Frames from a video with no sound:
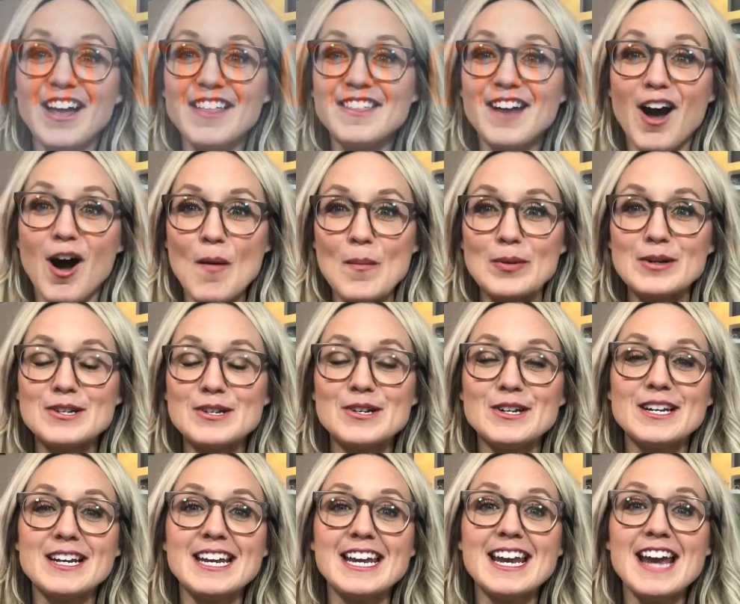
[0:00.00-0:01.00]
had the
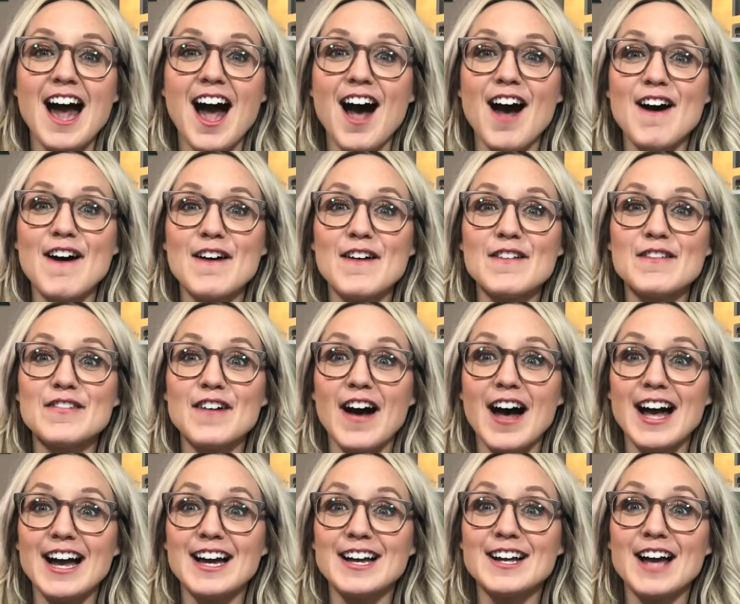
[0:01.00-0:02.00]
opportunity of
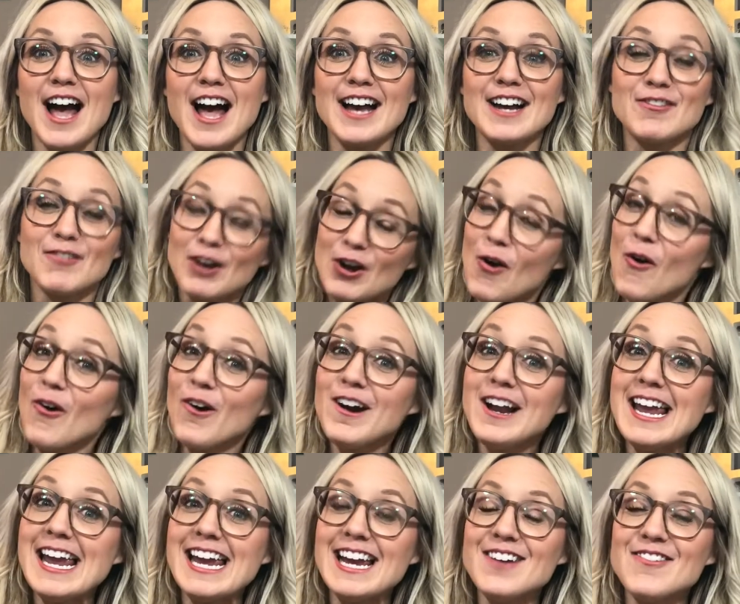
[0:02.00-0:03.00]

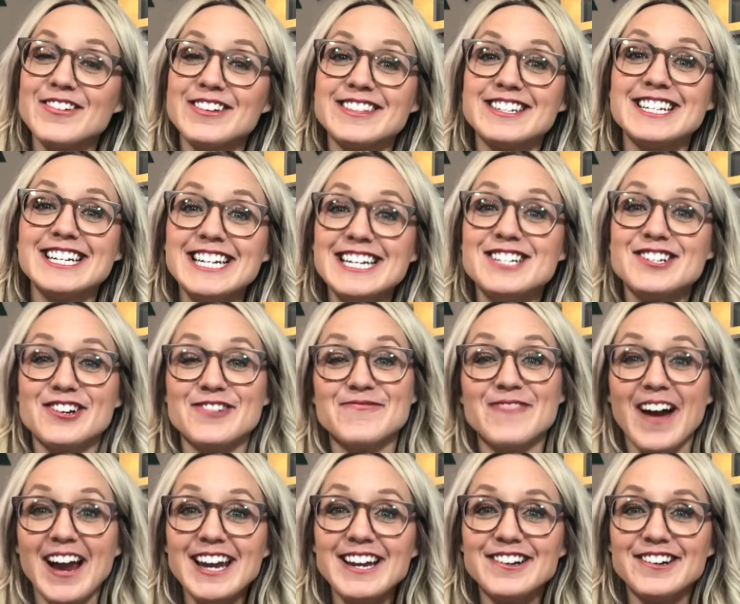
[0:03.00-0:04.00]
recording with Teacher
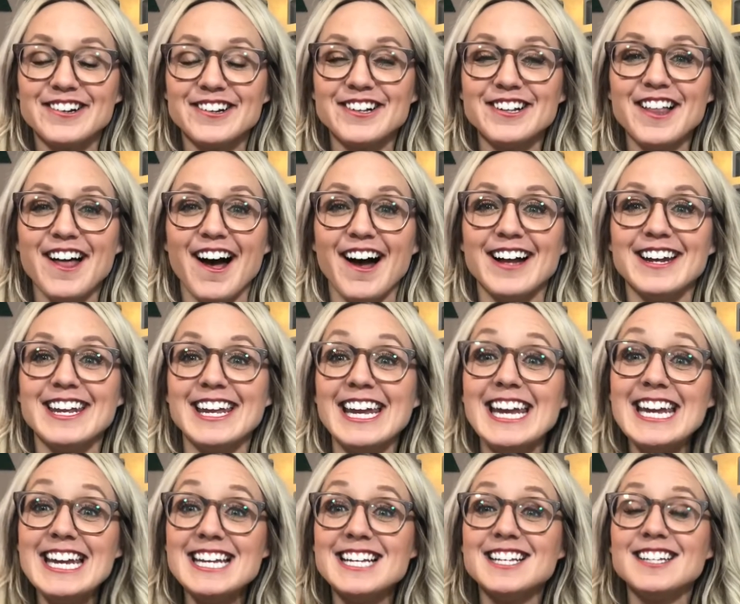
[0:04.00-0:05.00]
Michael on
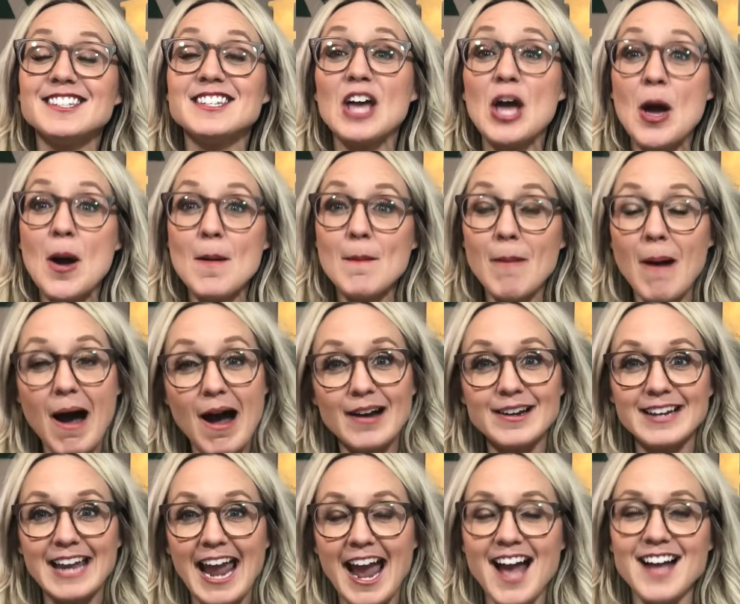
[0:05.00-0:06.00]
his
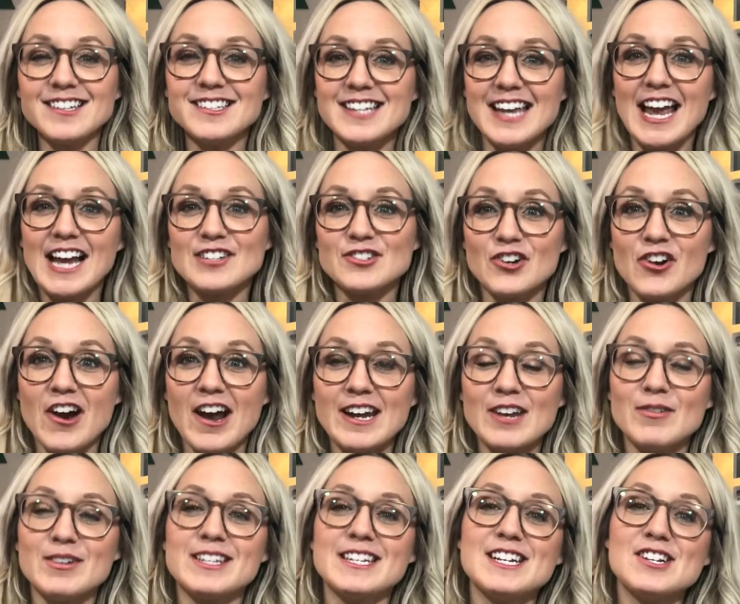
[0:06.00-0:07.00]
podcast, Extra
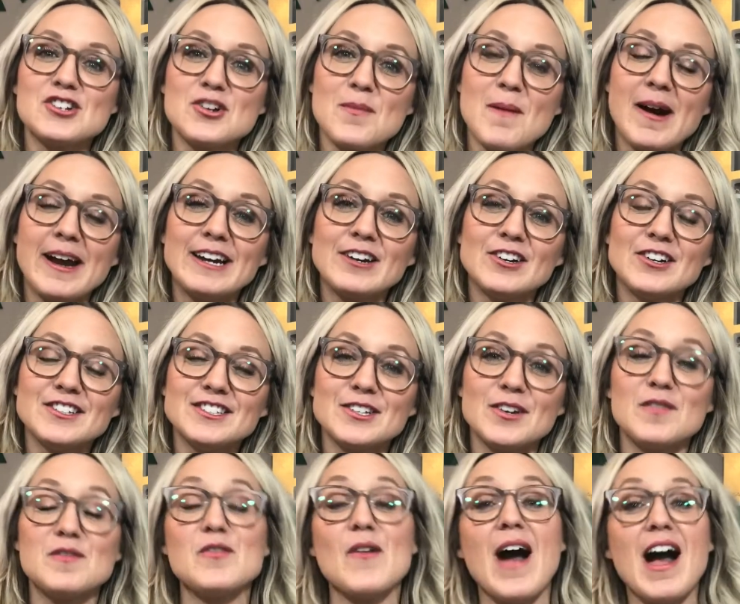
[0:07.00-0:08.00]
Credit with Teacher Michael.
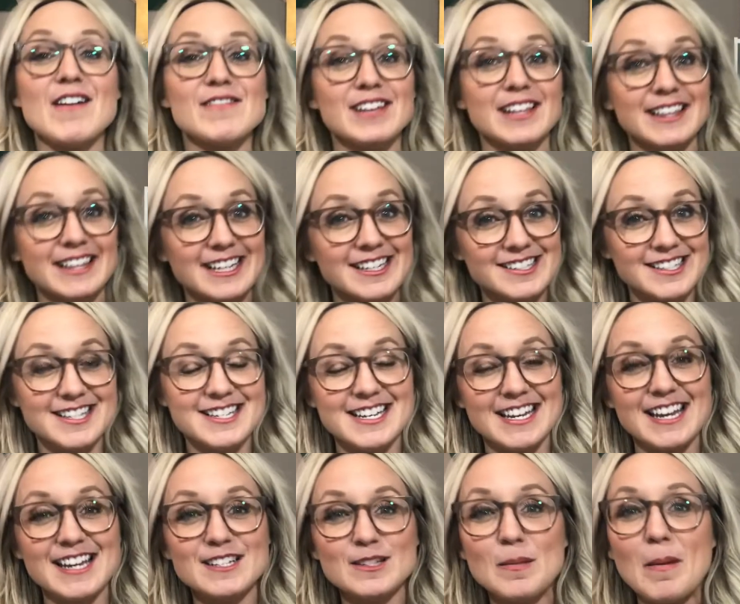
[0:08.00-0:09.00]
So if you haven't listened
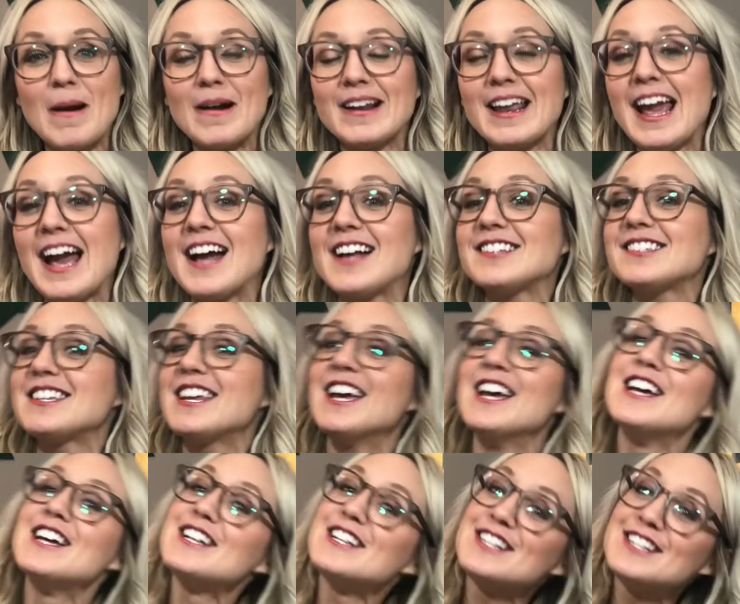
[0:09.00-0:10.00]
to his podcast,
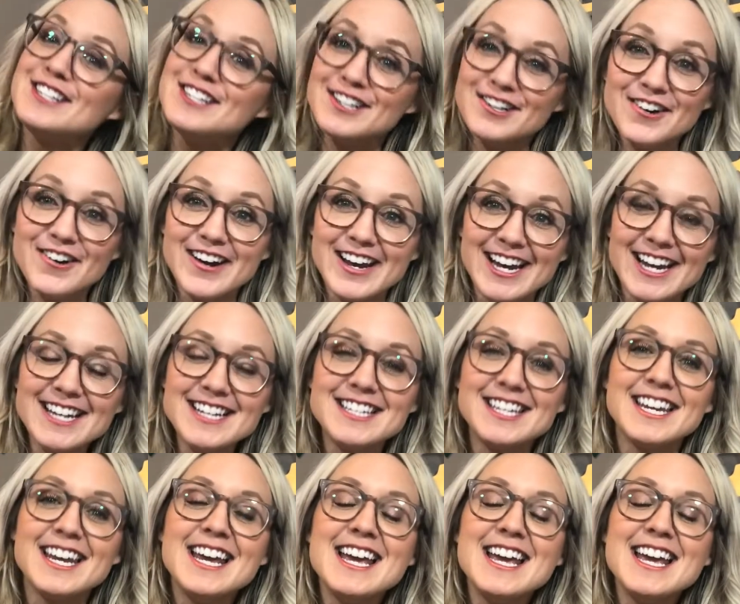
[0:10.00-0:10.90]
do it.